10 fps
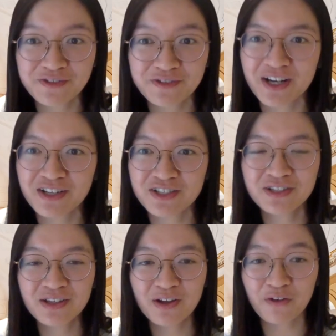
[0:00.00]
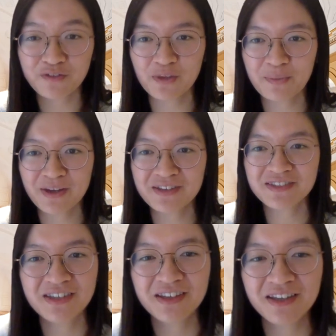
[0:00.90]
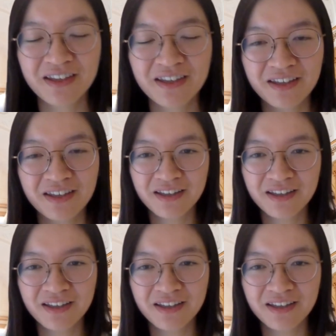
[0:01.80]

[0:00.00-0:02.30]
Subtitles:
range of topics. Yeah,